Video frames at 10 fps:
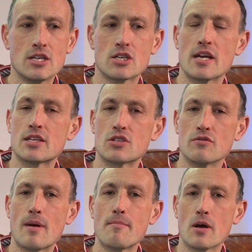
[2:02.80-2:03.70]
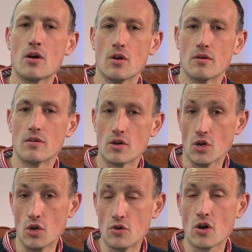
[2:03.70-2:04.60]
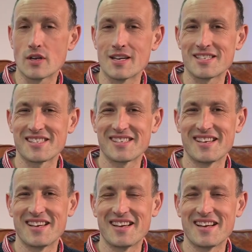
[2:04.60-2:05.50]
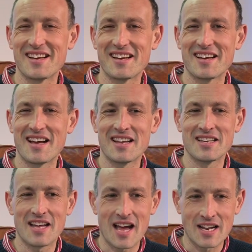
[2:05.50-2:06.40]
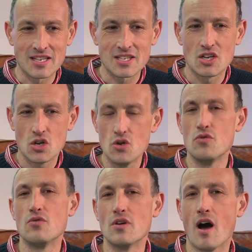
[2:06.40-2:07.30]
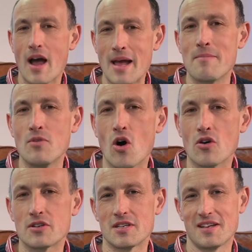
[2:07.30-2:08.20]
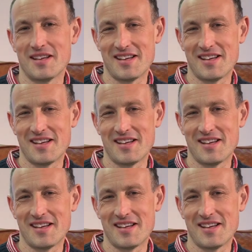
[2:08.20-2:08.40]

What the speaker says: each day is to remember who God is and who I am not.